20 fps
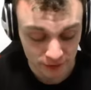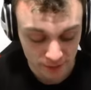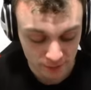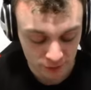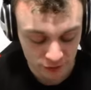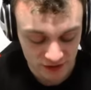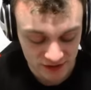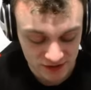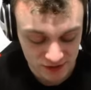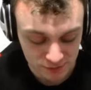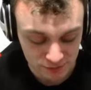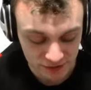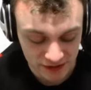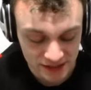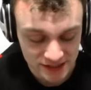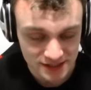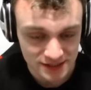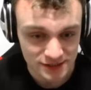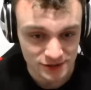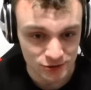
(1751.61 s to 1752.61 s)
press
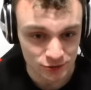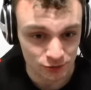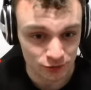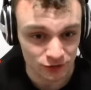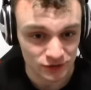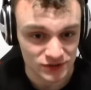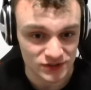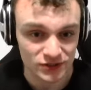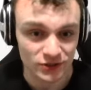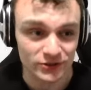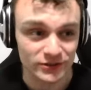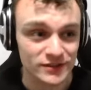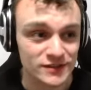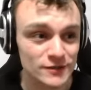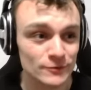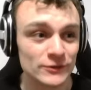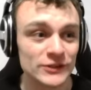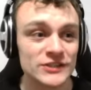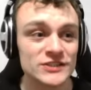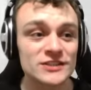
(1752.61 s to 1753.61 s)
space to start the
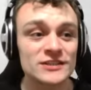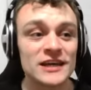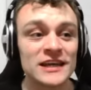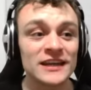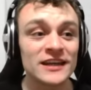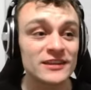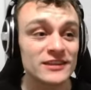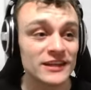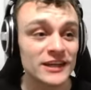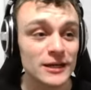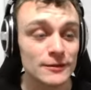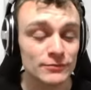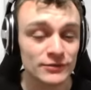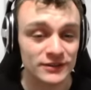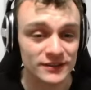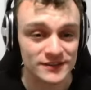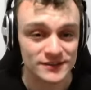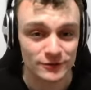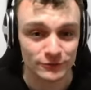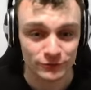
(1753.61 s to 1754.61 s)
simulation and nothing
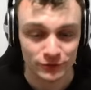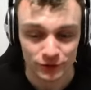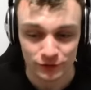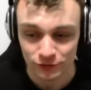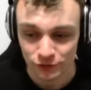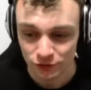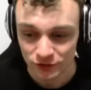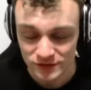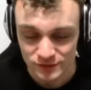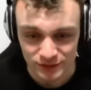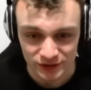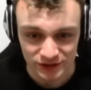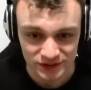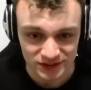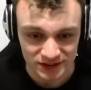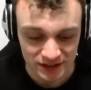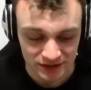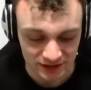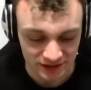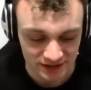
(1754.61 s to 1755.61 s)
happens. Of course, because
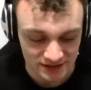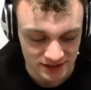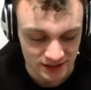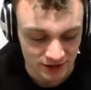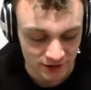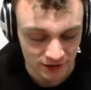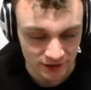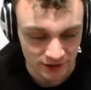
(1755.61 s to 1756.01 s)
nothing is there.